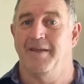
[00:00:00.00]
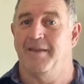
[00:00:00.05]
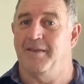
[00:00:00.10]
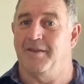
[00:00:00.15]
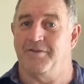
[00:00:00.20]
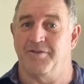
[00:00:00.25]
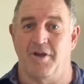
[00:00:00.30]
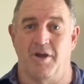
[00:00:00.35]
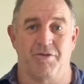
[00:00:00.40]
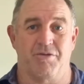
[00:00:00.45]

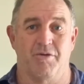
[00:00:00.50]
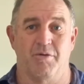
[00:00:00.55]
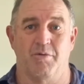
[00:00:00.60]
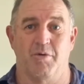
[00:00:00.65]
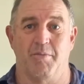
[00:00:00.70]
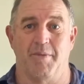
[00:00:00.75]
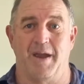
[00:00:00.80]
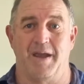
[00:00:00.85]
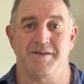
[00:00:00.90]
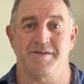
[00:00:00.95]
There's no
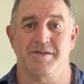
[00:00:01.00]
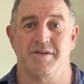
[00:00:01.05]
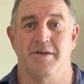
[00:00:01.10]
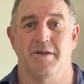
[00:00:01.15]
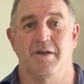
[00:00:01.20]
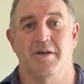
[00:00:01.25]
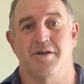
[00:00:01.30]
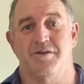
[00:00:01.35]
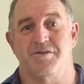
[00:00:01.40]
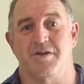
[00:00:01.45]
thermal mass,
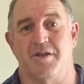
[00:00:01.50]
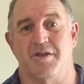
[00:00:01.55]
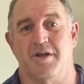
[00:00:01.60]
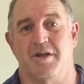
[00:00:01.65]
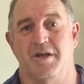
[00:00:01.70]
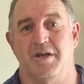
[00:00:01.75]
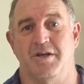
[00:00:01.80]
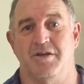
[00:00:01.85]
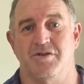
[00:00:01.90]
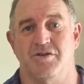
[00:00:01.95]
so the
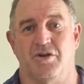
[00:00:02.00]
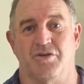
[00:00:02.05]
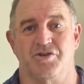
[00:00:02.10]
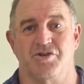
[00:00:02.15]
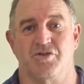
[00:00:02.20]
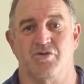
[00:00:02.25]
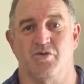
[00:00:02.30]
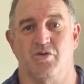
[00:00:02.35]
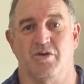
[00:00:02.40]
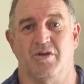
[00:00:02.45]
heat is not
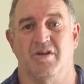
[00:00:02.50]
stored.